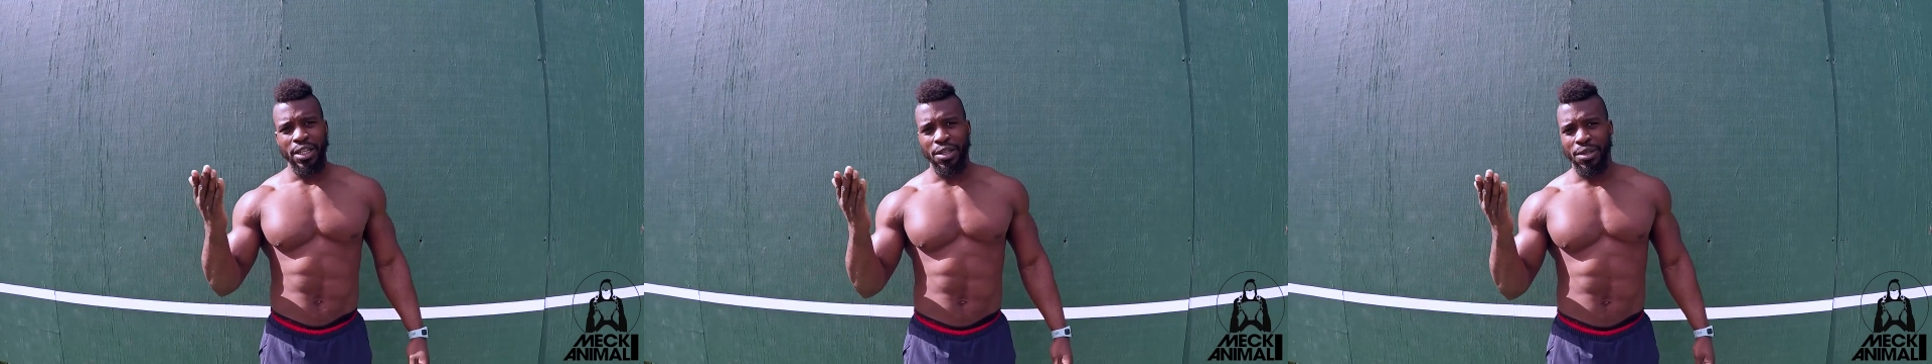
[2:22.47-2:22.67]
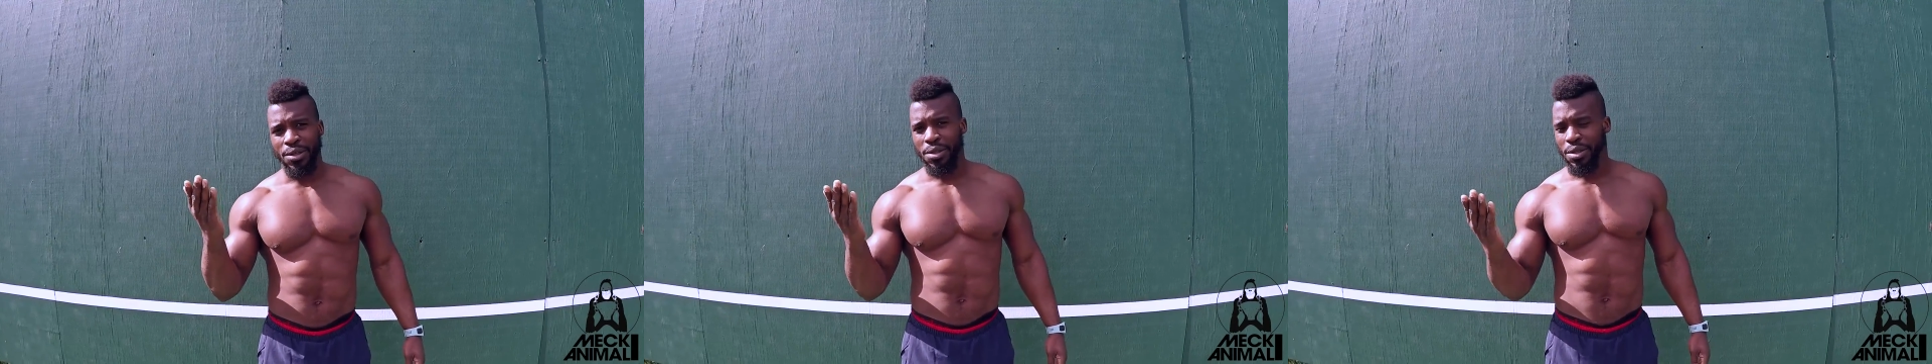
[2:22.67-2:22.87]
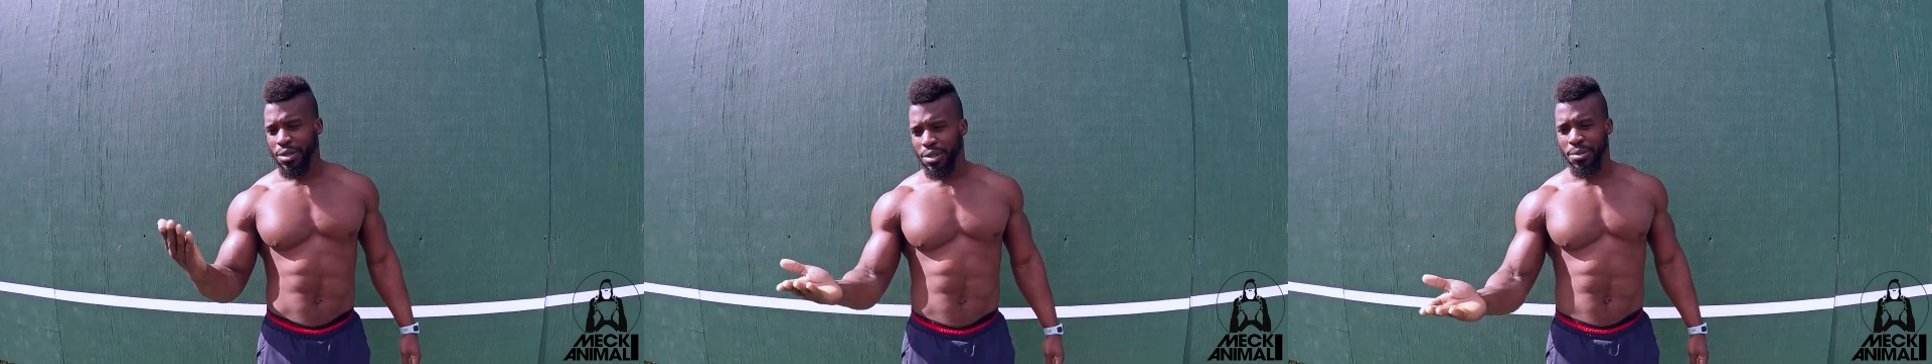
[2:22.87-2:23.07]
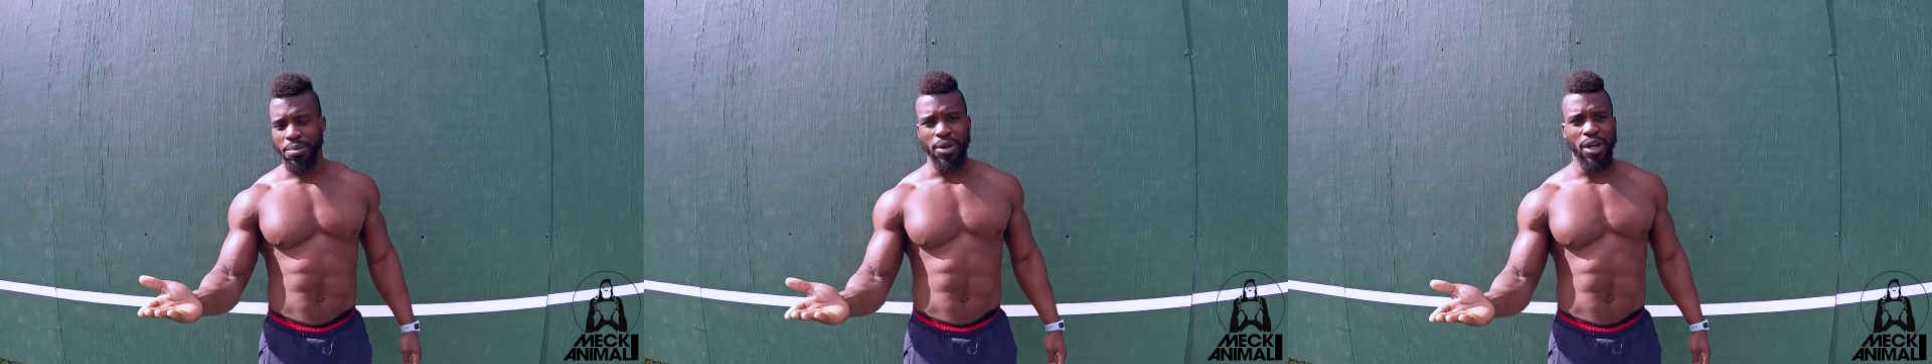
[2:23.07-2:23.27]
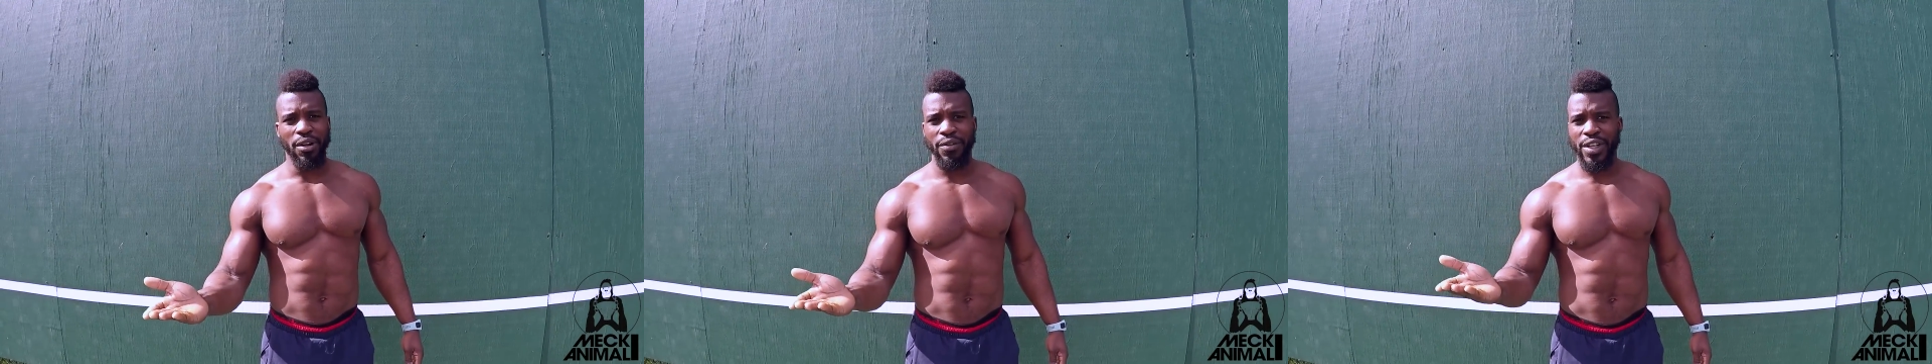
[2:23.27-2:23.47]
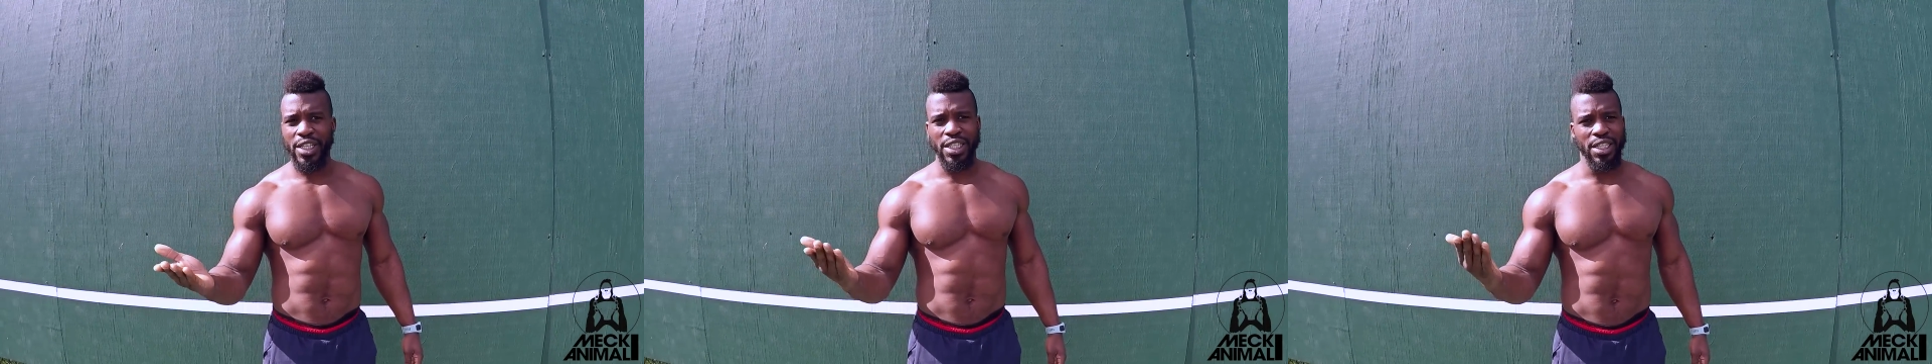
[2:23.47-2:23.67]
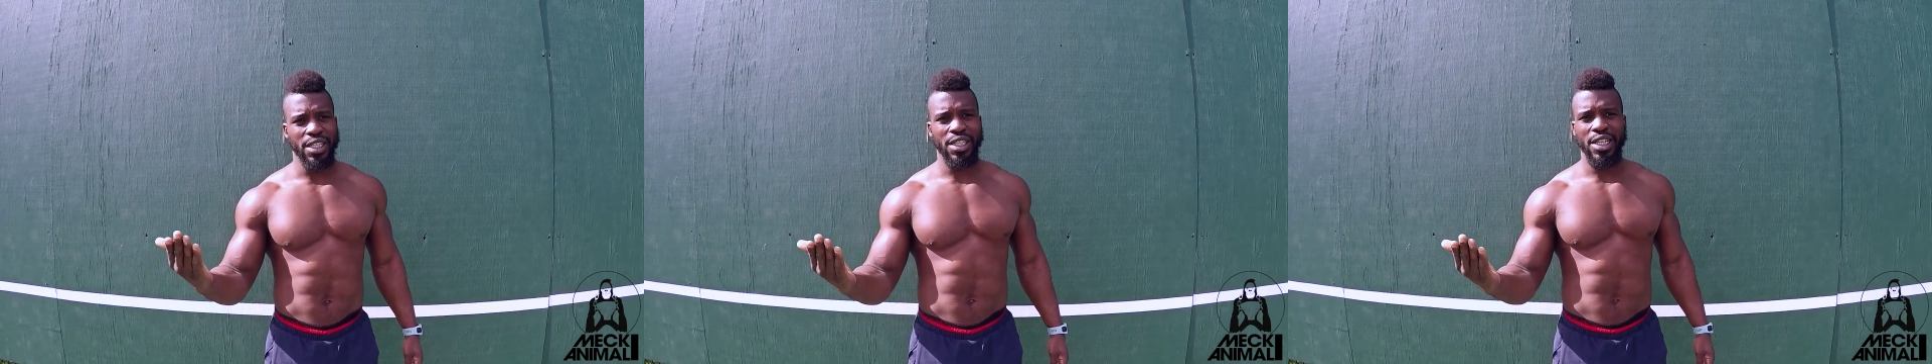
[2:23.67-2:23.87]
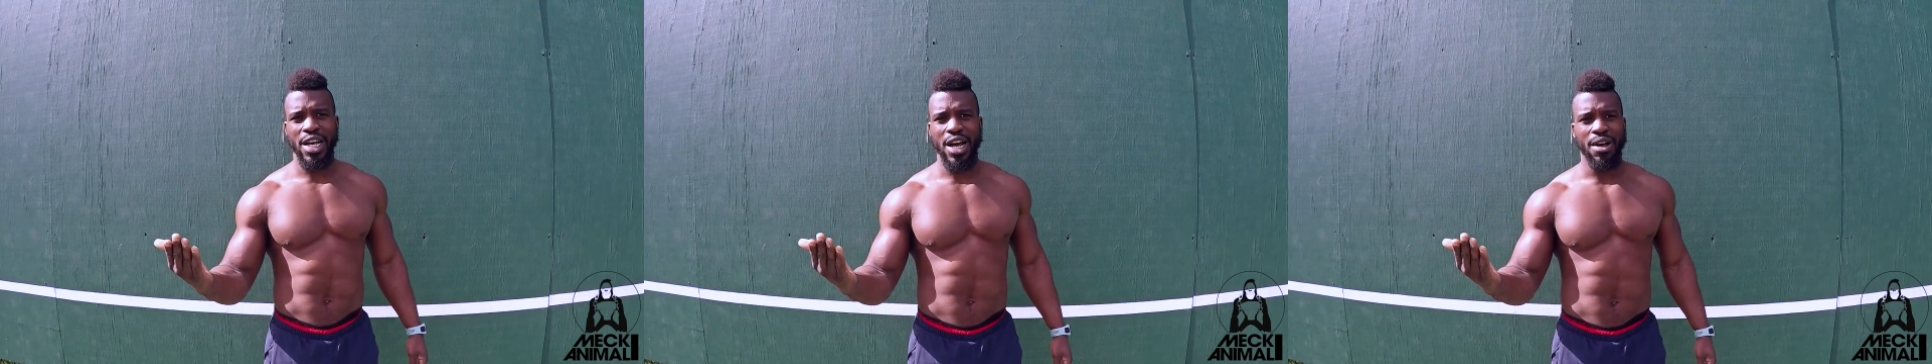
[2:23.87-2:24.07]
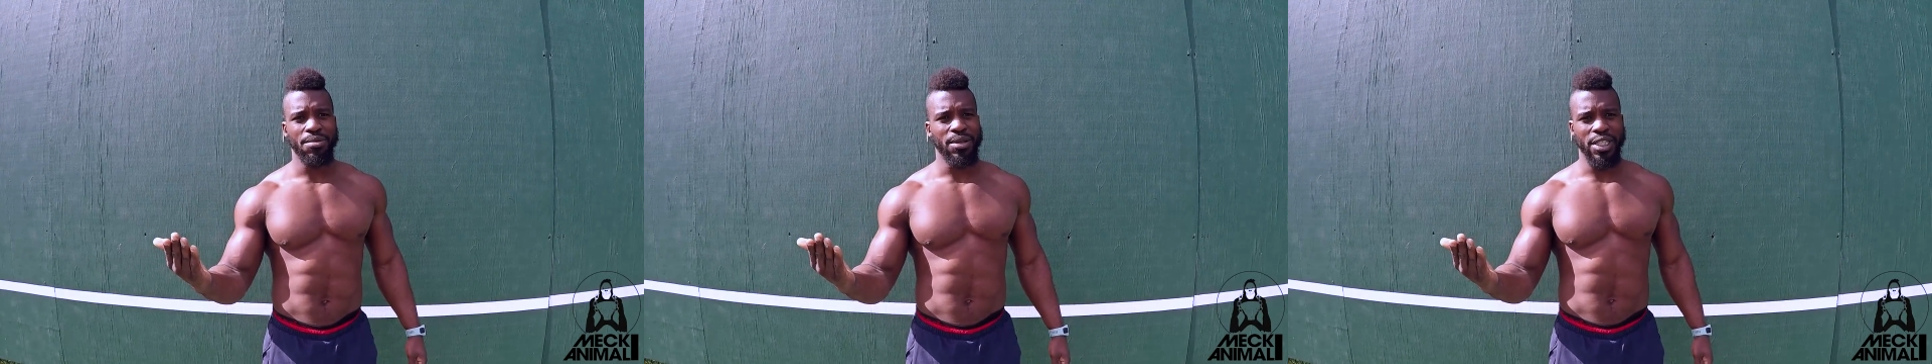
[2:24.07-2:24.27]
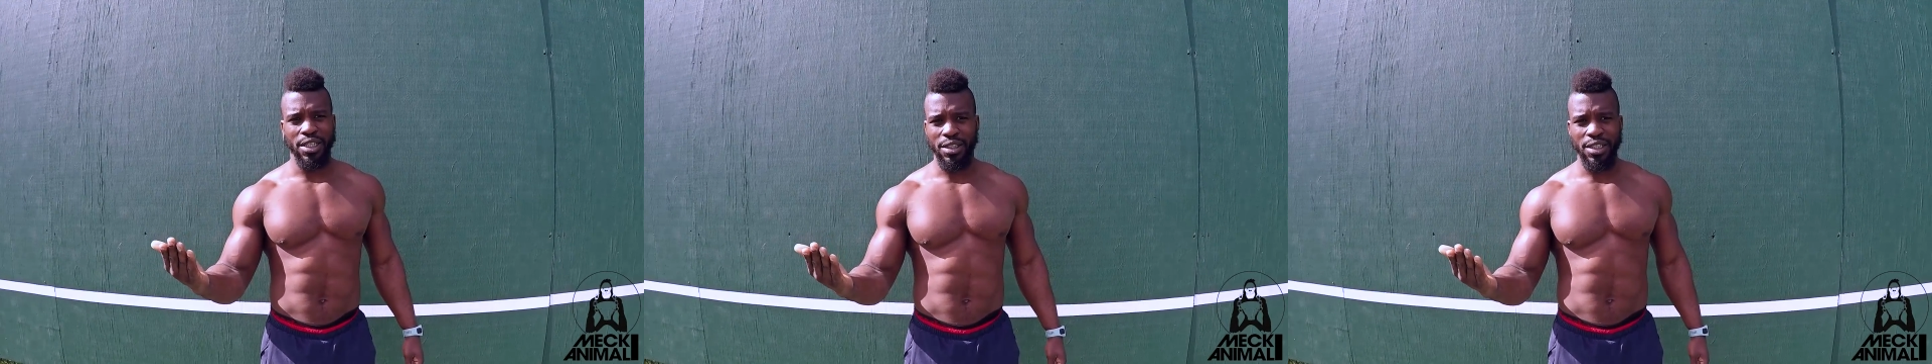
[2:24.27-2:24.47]
the pelvis is
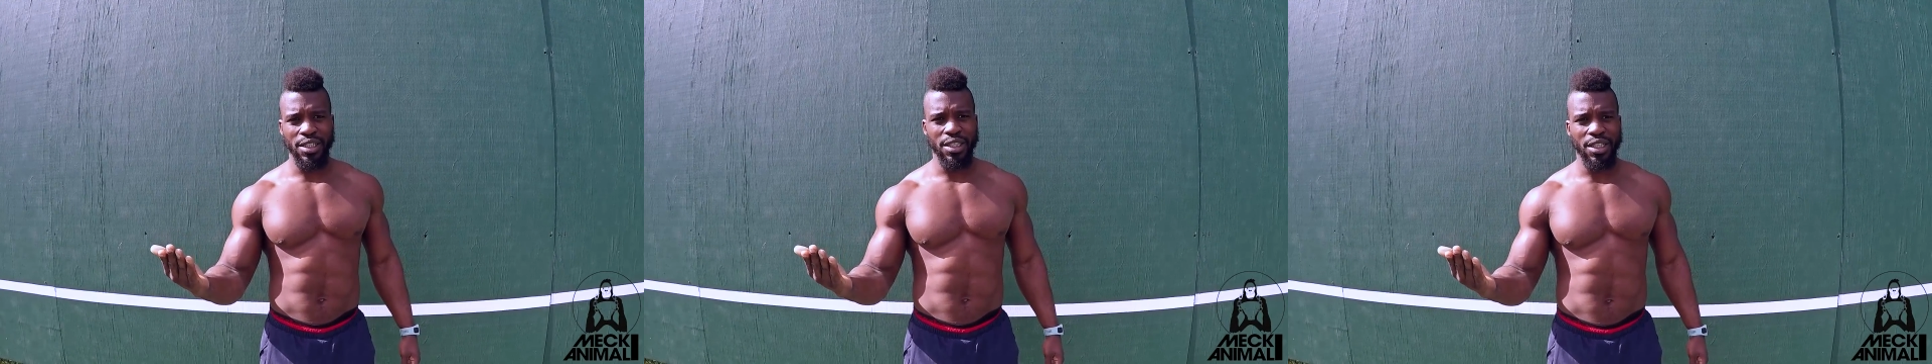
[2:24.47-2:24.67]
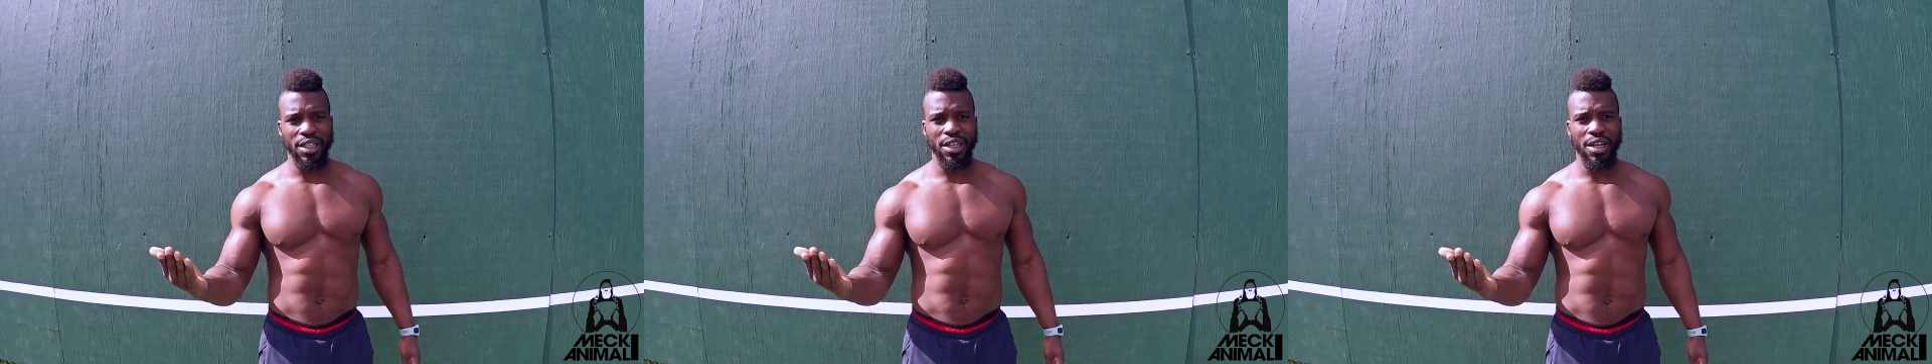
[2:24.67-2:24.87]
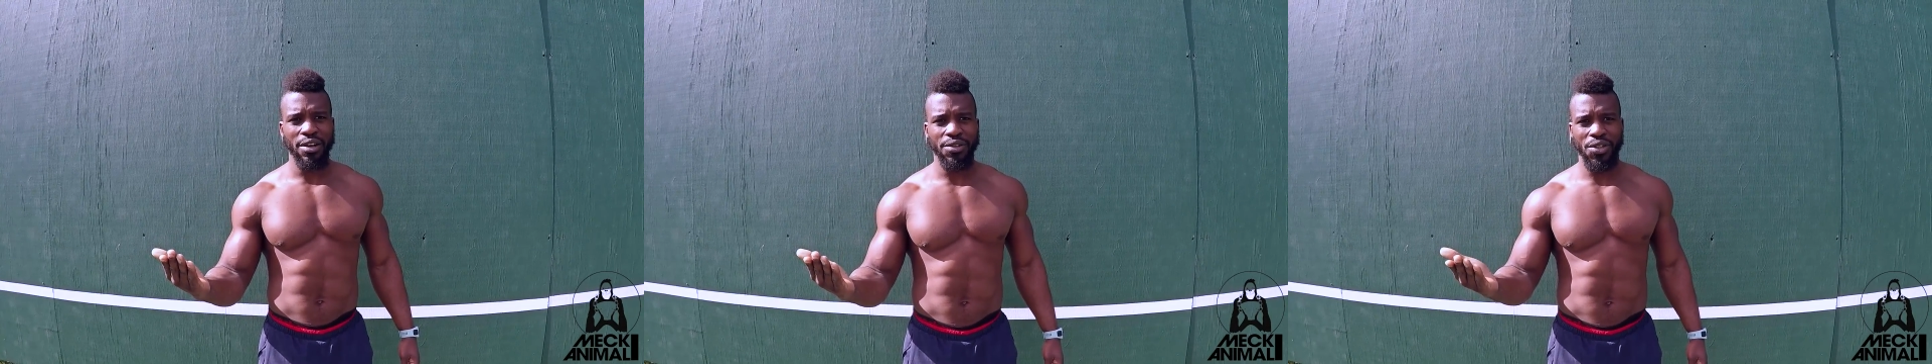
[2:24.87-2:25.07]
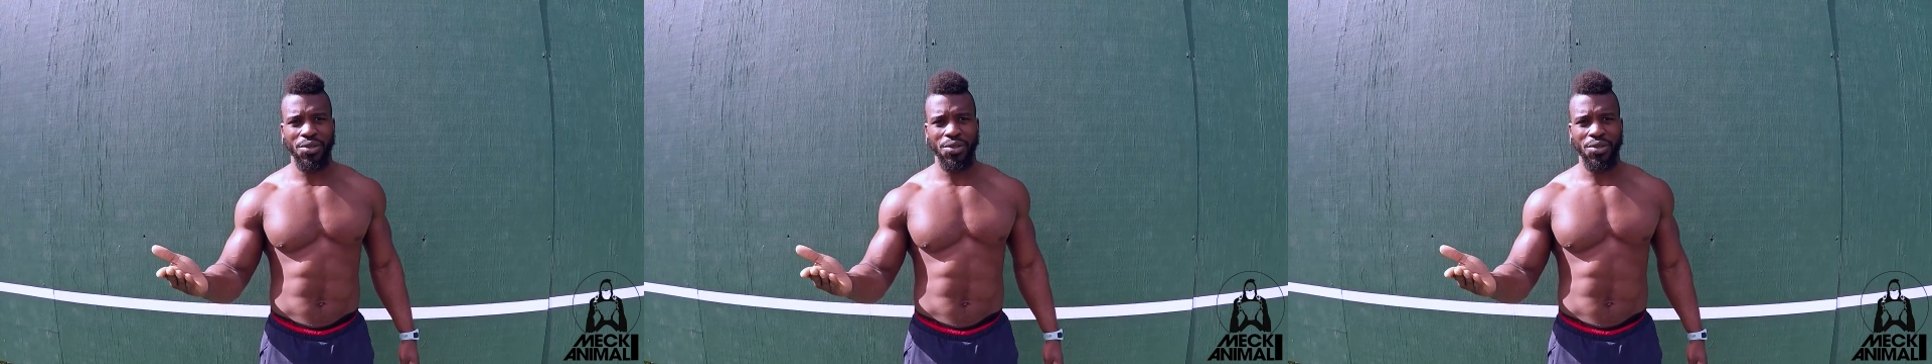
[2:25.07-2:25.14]
not tilted enough